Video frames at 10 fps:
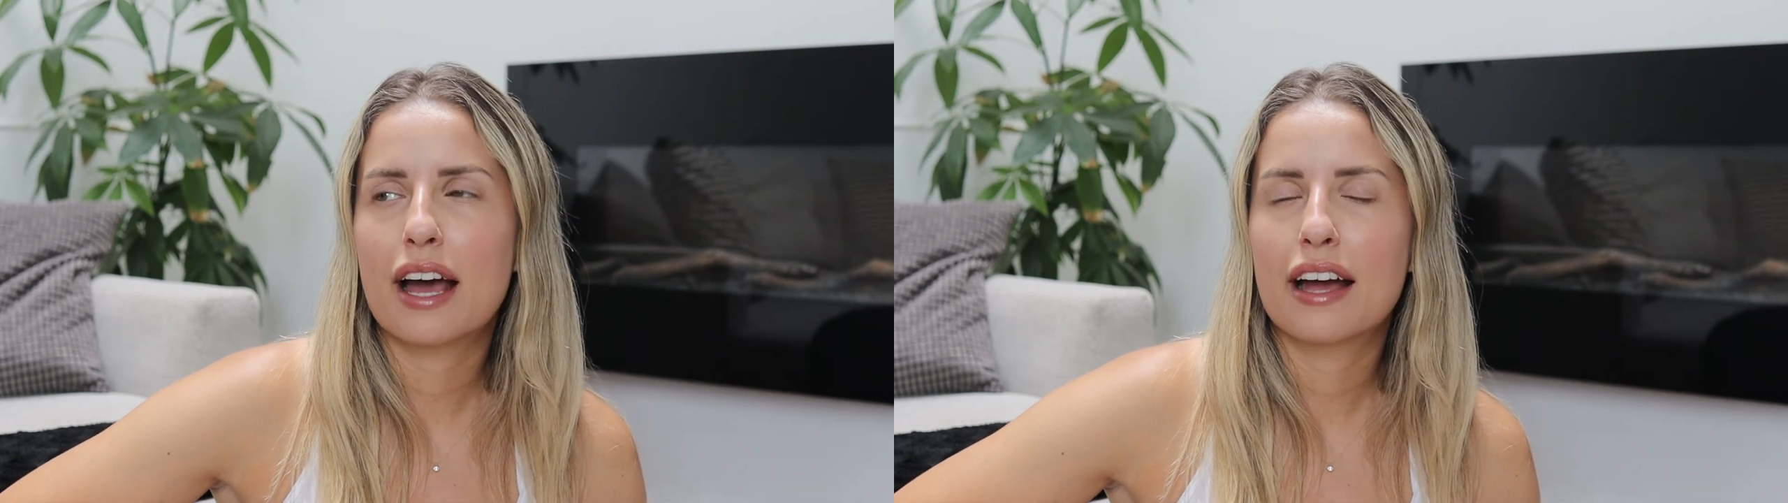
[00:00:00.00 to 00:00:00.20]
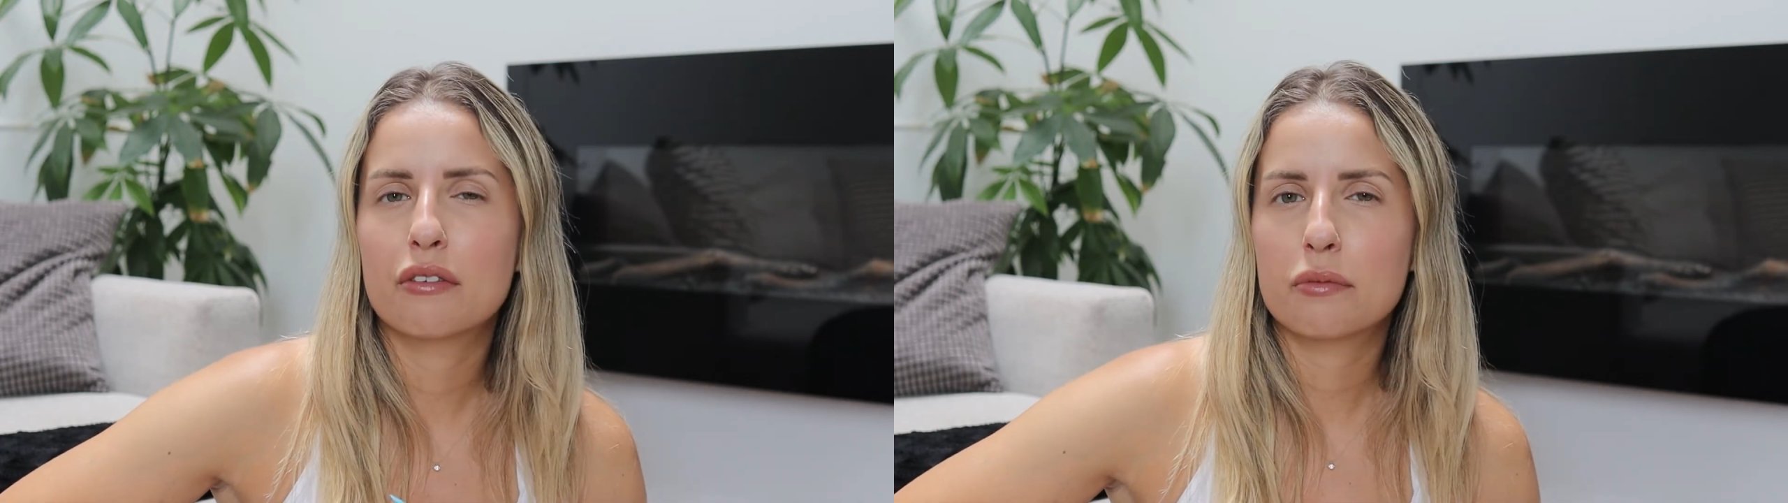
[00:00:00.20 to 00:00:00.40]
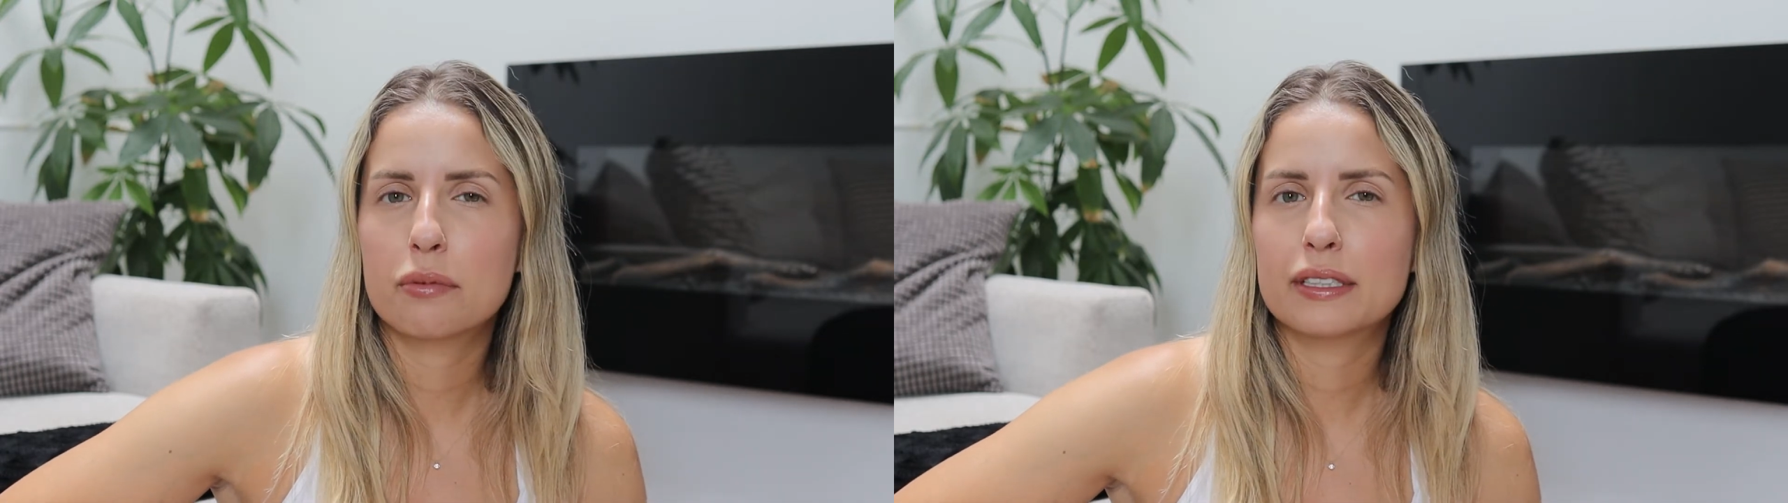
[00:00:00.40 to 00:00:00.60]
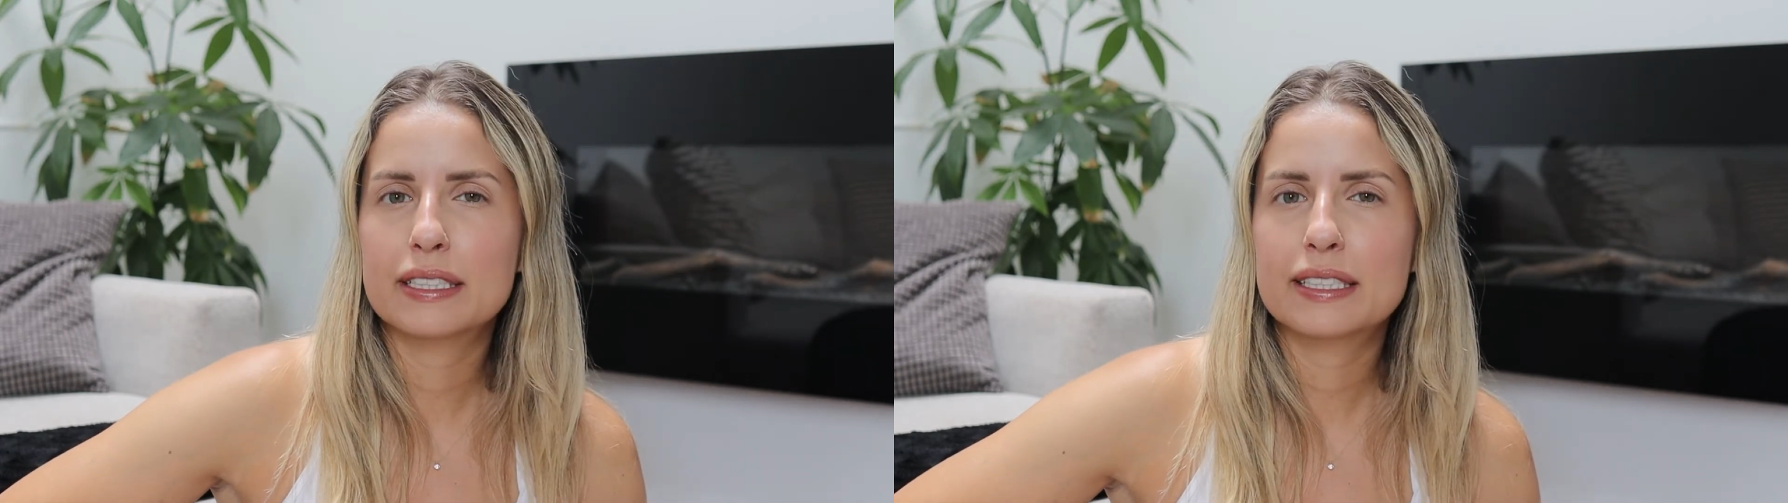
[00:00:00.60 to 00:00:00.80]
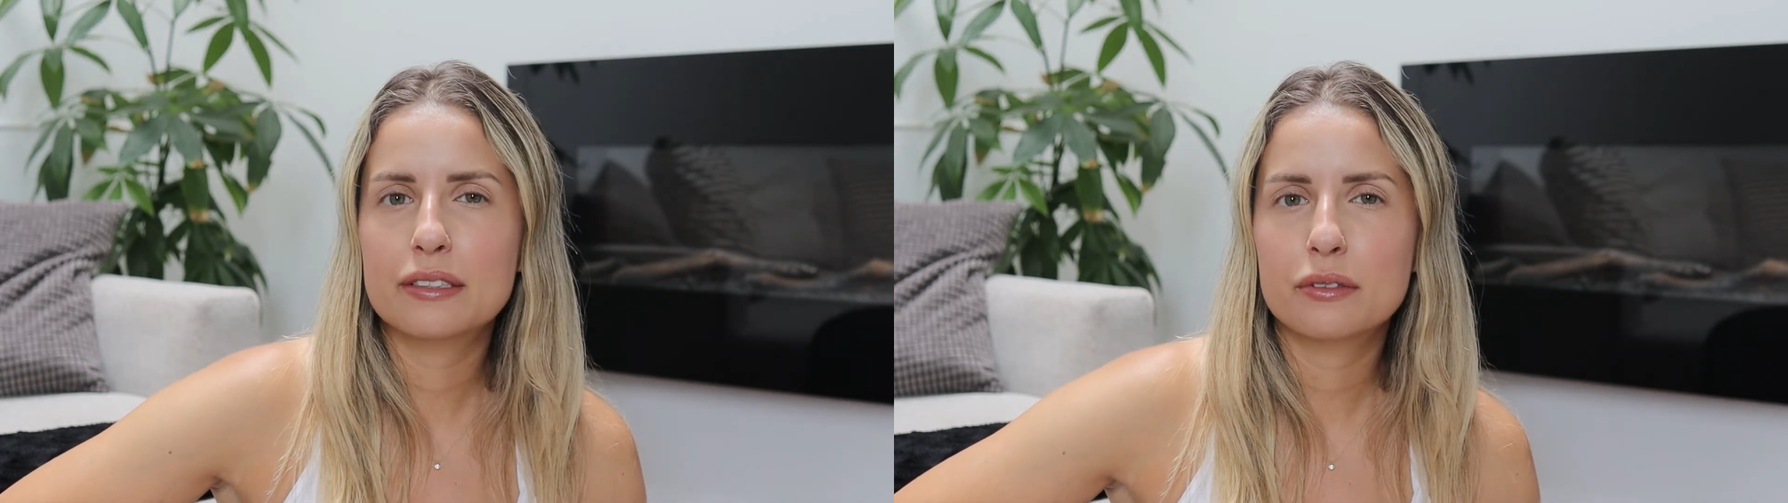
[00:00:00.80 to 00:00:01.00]
I
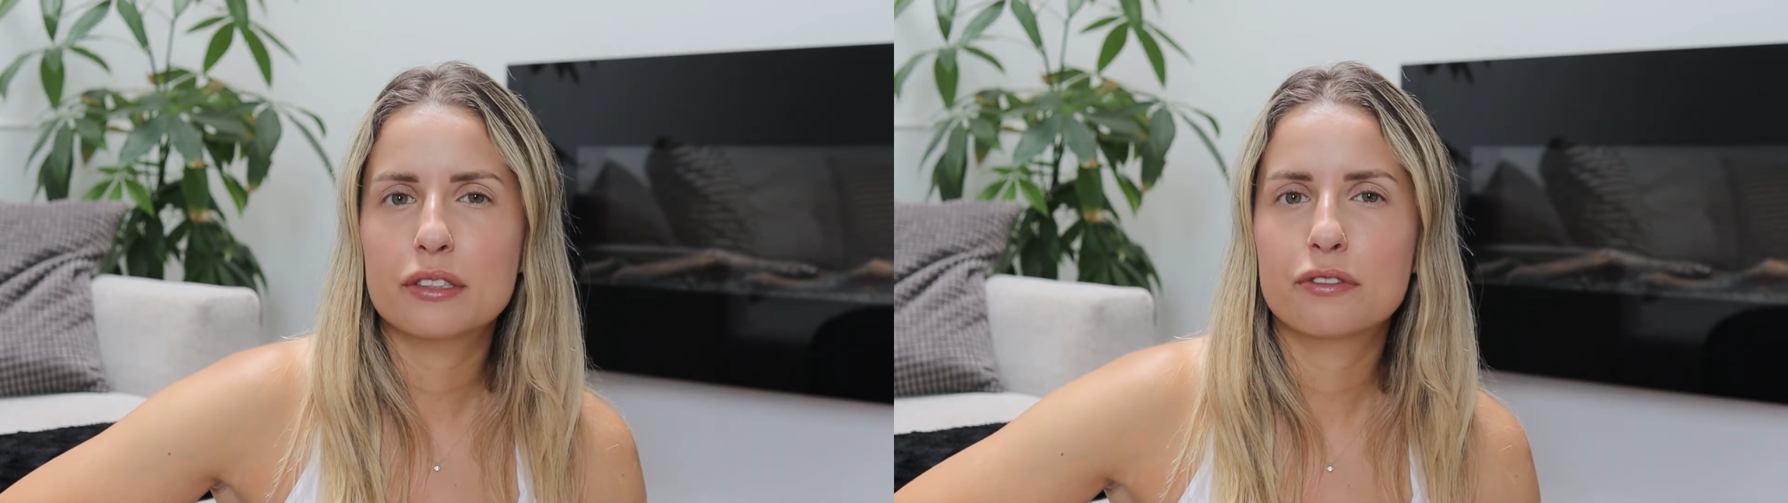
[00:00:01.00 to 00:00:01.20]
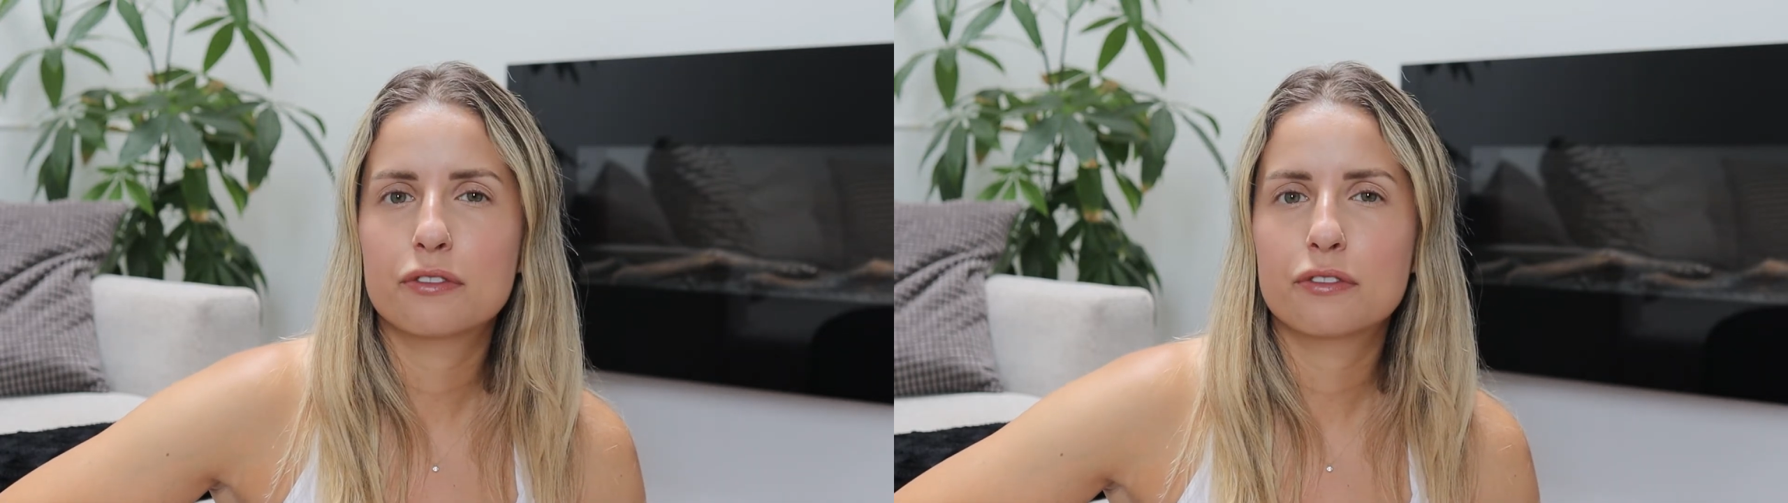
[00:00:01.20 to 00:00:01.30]
replaced it with